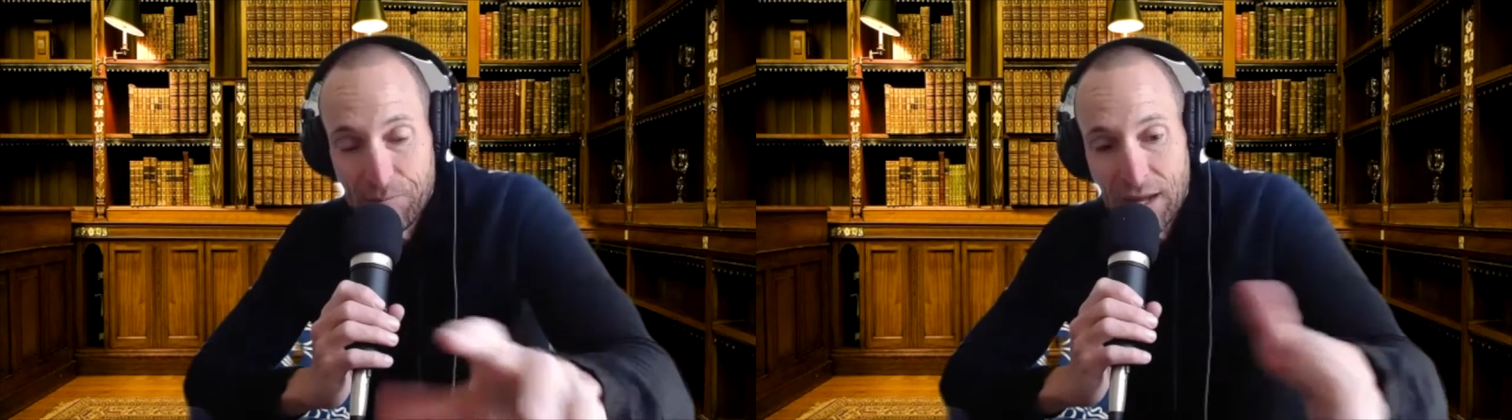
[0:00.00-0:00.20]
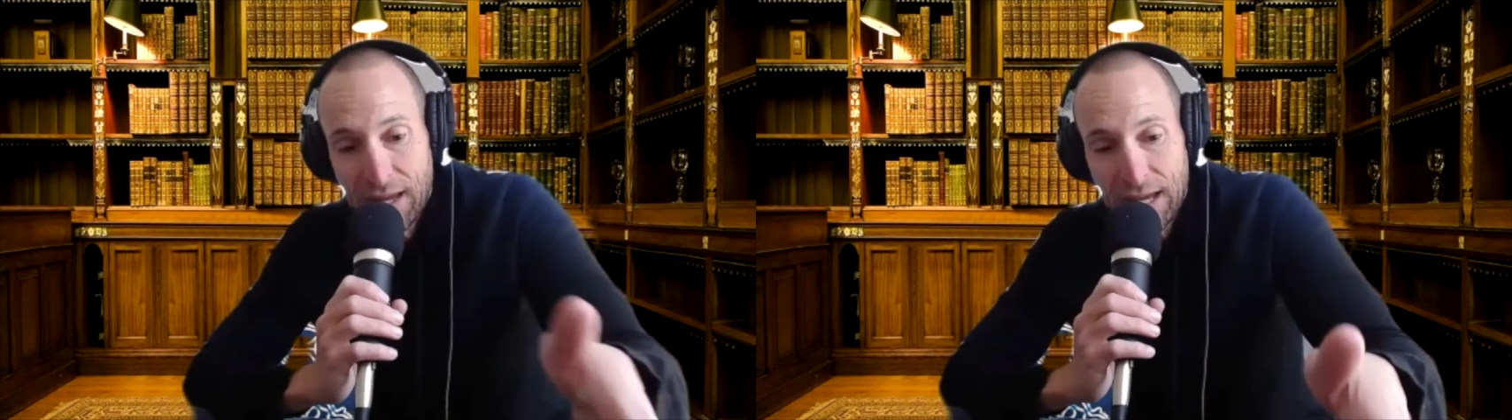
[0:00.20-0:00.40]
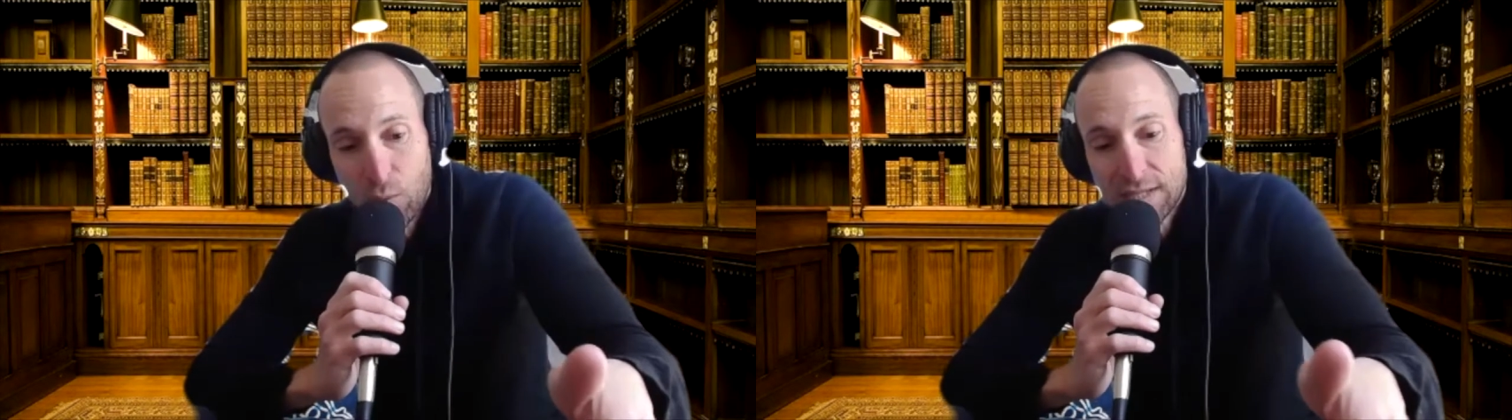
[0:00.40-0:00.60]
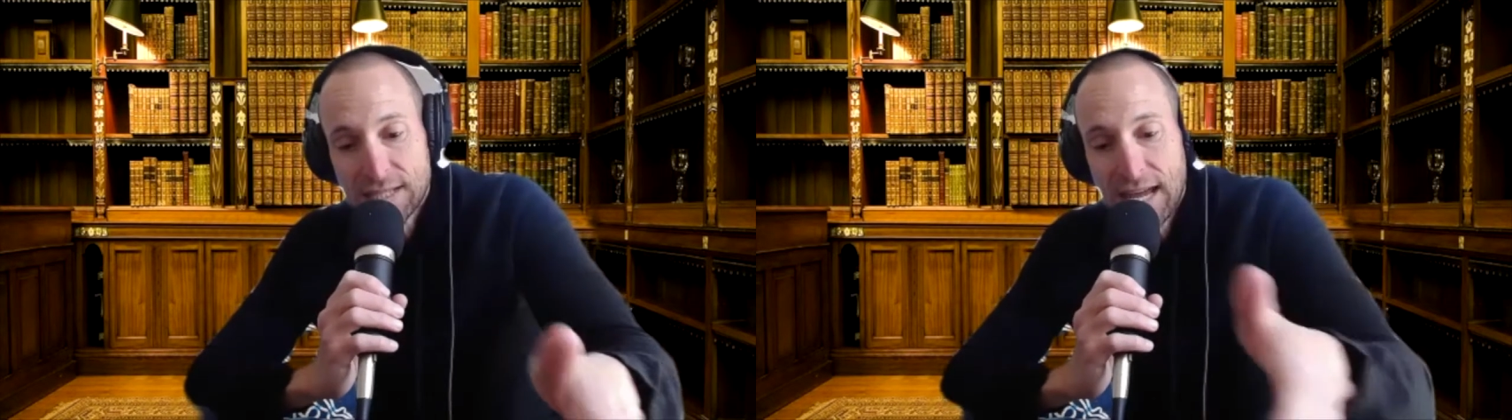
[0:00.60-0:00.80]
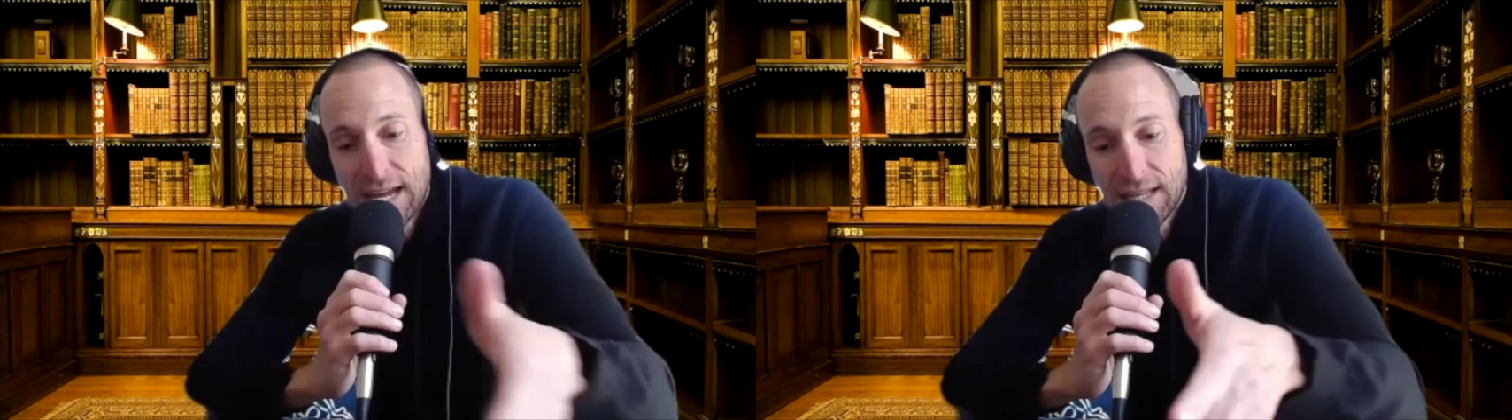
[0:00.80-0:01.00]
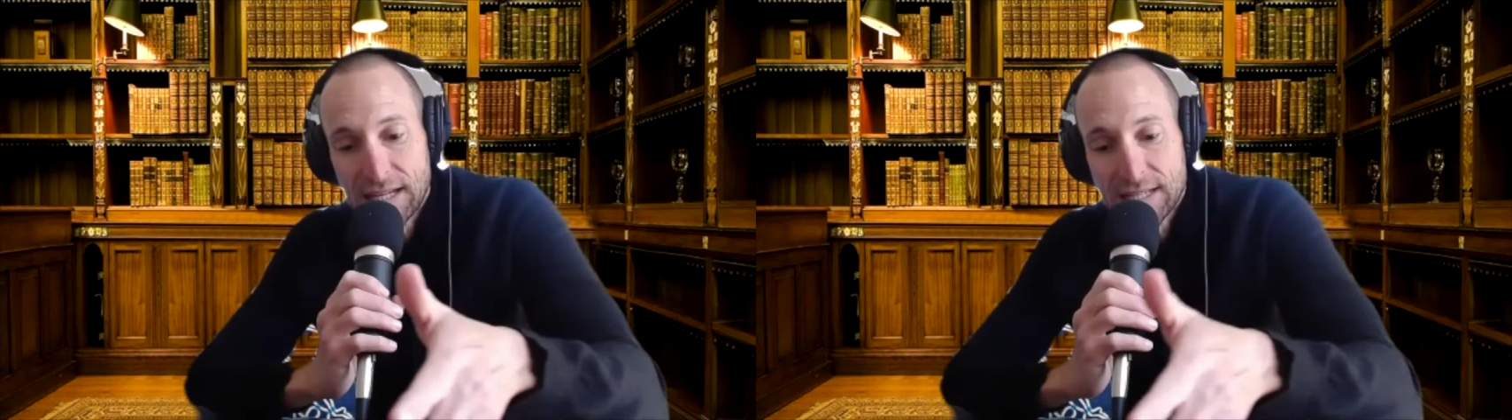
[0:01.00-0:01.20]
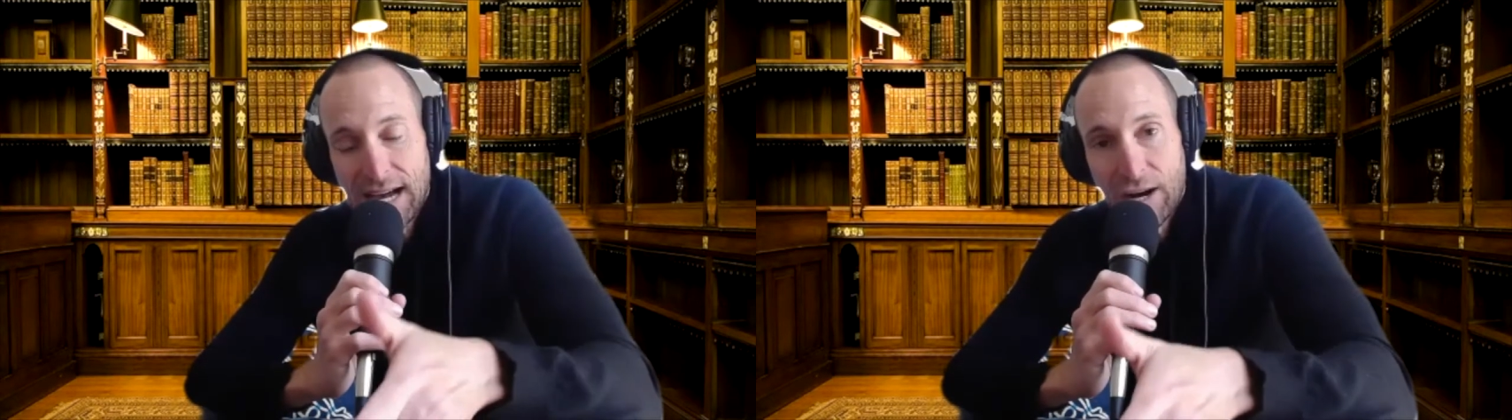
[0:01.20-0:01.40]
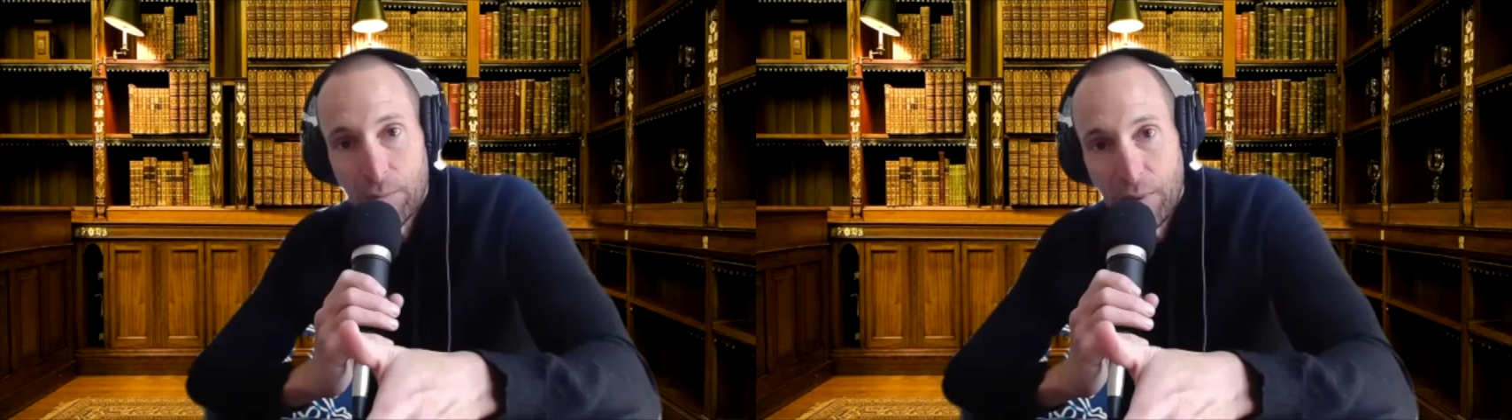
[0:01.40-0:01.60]
It would take the
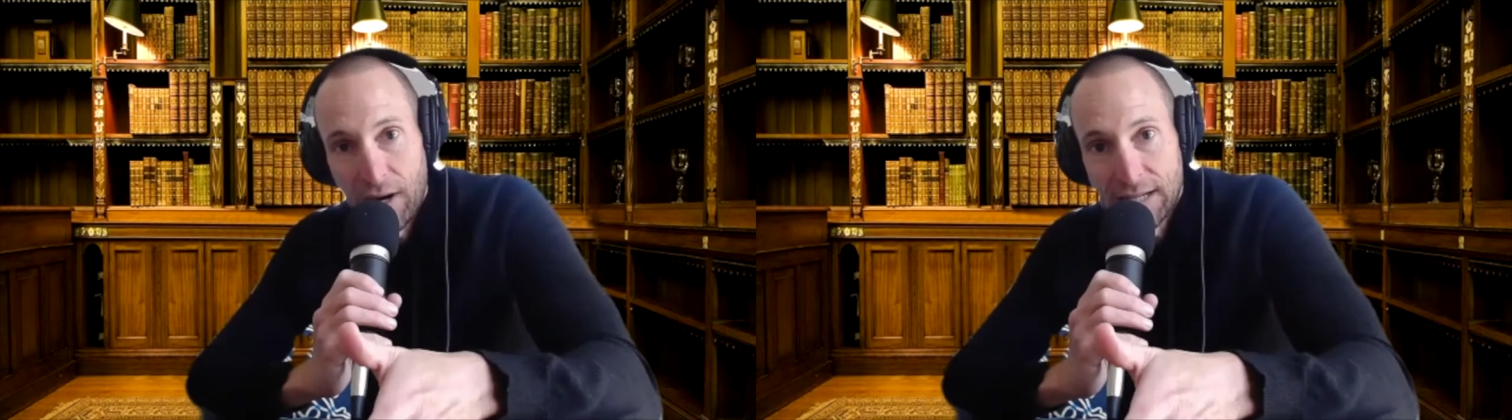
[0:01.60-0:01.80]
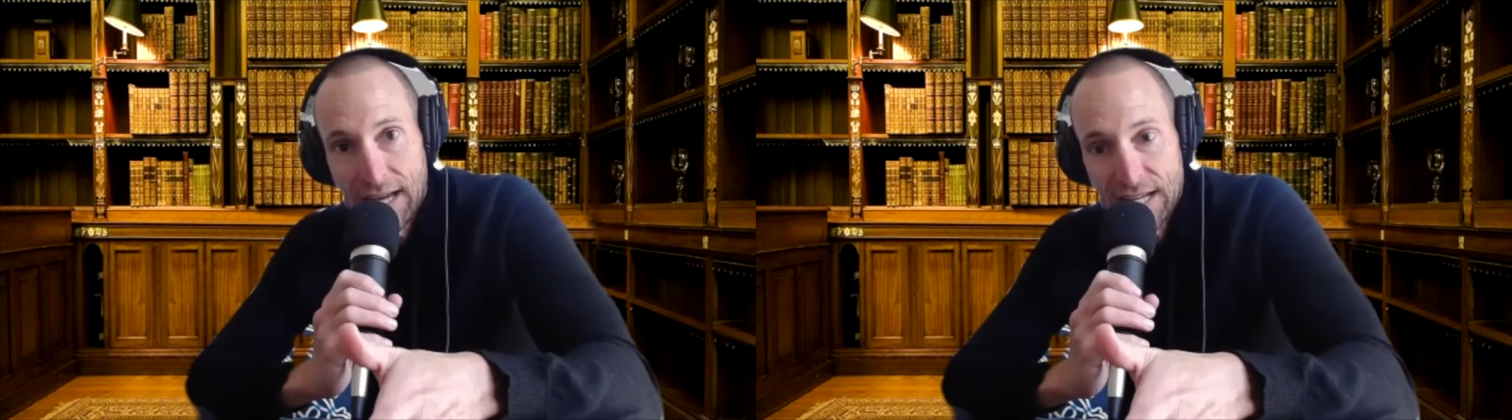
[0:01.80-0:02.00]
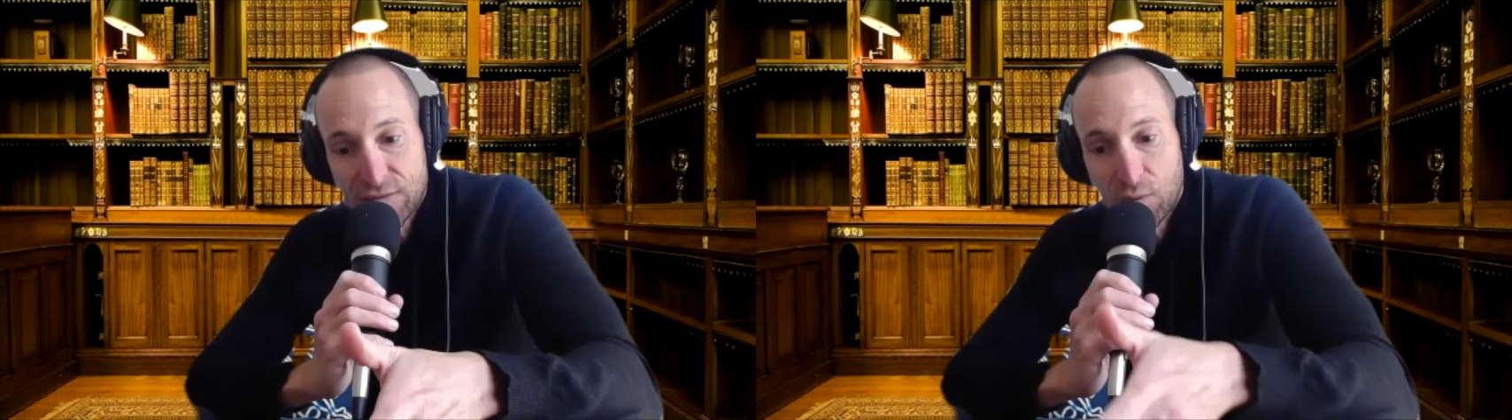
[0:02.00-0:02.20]
entire podcast